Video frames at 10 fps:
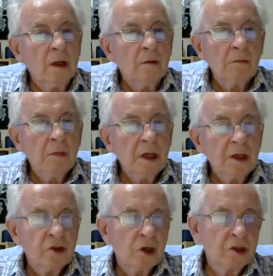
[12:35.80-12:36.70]

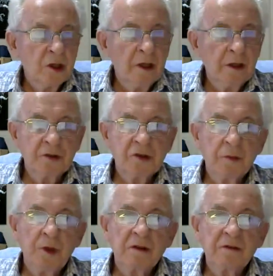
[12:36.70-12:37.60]
Many church leaders
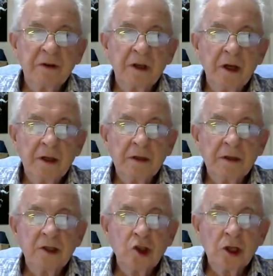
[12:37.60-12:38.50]
appear to forget that
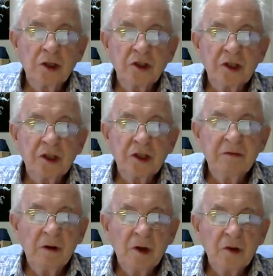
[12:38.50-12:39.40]
the church is a
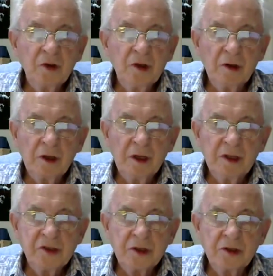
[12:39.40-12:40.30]
voluntary
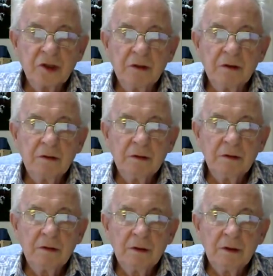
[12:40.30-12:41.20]
organization
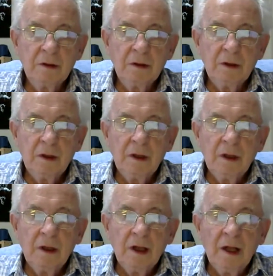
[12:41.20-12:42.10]

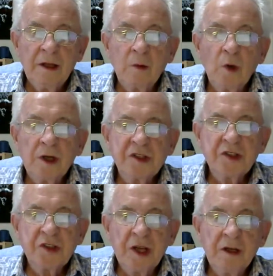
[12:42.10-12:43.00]
and that what is
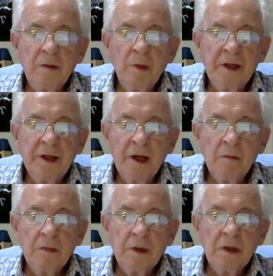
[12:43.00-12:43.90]
decided by
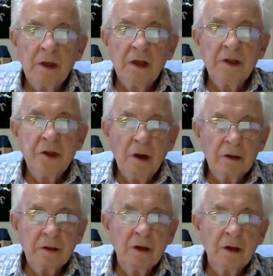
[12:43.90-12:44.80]
them is
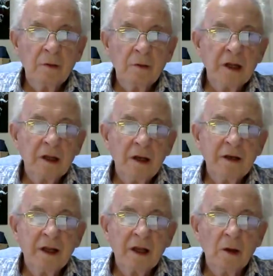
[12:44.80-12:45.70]
not automatically
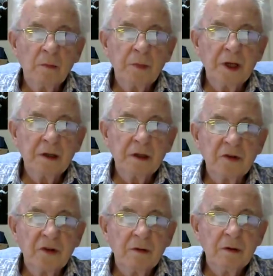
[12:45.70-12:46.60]
taken up by
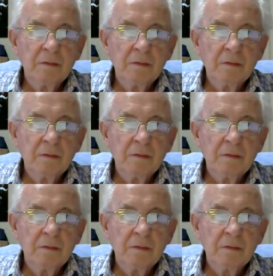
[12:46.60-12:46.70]
others.